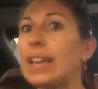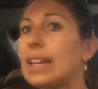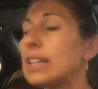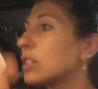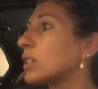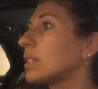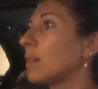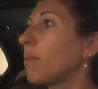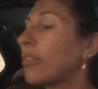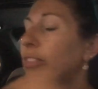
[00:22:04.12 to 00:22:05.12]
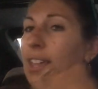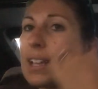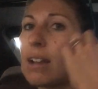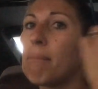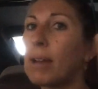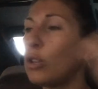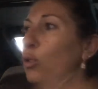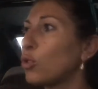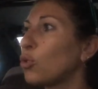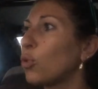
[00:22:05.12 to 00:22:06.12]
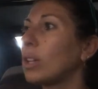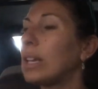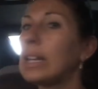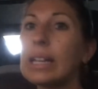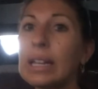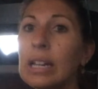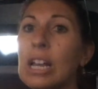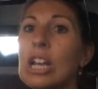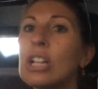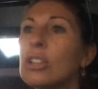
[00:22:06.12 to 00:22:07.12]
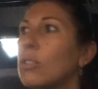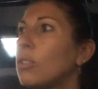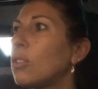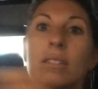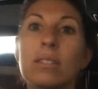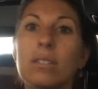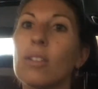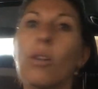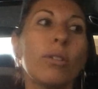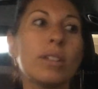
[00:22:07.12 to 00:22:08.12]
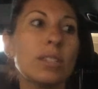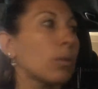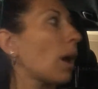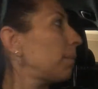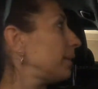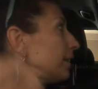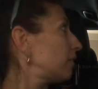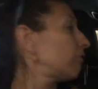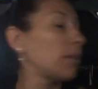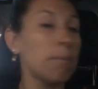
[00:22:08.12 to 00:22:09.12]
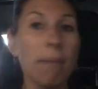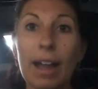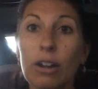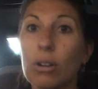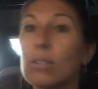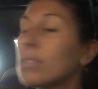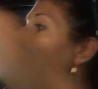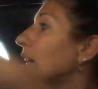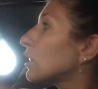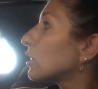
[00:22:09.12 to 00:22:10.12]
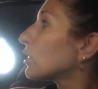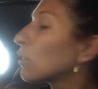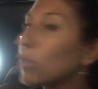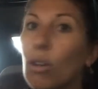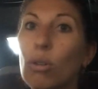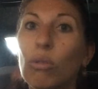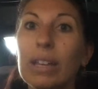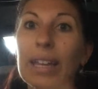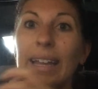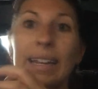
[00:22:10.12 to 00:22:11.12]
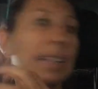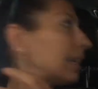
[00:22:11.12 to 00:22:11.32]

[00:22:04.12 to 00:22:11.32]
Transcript: taking something of my usual eating, slowly swapping different macros, slowly getting